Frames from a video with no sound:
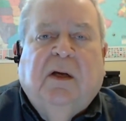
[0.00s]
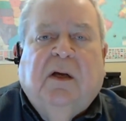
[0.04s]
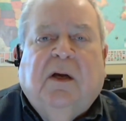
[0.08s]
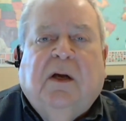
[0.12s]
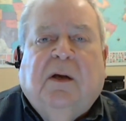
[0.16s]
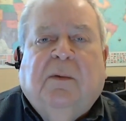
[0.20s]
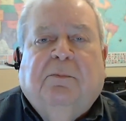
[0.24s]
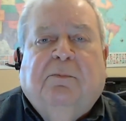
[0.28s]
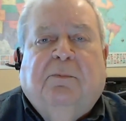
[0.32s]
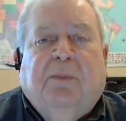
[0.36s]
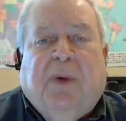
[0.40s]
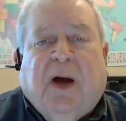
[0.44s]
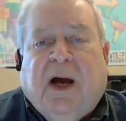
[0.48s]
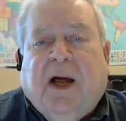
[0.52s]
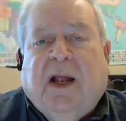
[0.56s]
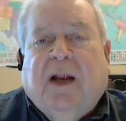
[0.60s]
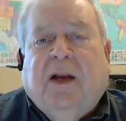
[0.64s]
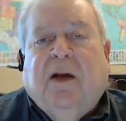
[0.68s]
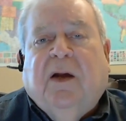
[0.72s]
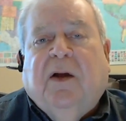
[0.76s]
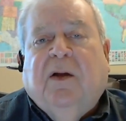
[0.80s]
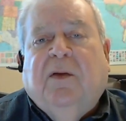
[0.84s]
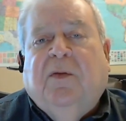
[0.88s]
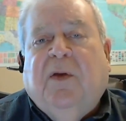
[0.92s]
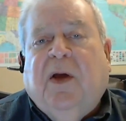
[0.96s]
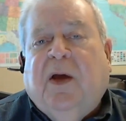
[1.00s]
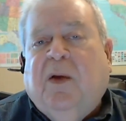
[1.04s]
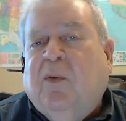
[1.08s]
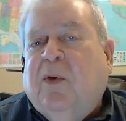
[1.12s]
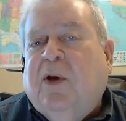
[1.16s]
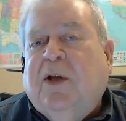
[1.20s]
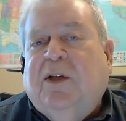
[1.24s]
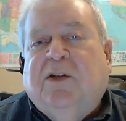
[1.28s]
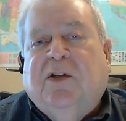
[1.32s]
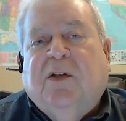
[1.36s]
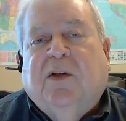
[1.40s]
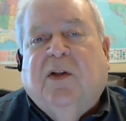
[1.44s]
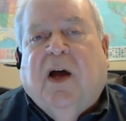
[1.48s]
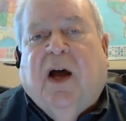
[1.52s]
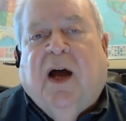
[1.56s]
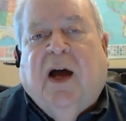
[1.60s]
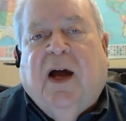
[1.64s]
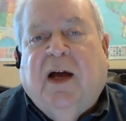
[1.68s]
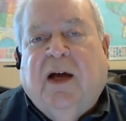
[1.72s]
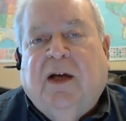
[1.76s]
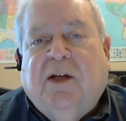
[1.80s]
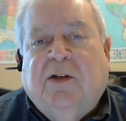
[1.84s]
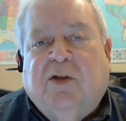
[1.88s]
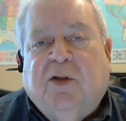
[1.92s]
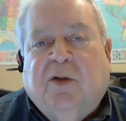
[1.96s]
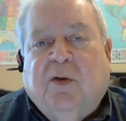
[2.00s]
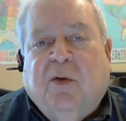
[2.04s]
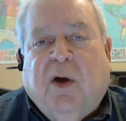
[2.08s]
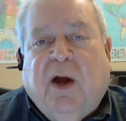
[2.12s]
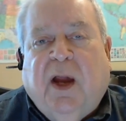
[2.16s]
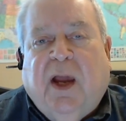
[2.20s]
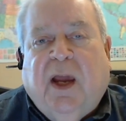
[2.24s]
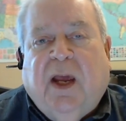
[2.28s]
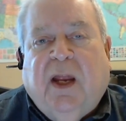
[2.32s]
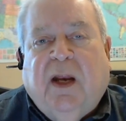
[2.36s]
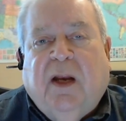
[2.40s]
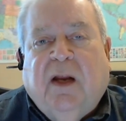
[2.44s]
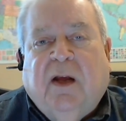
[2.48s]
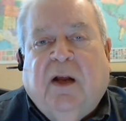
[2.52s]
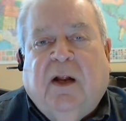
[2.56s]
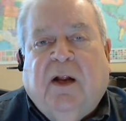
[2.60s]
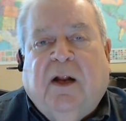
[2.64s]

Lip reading: but they went to the highest grade.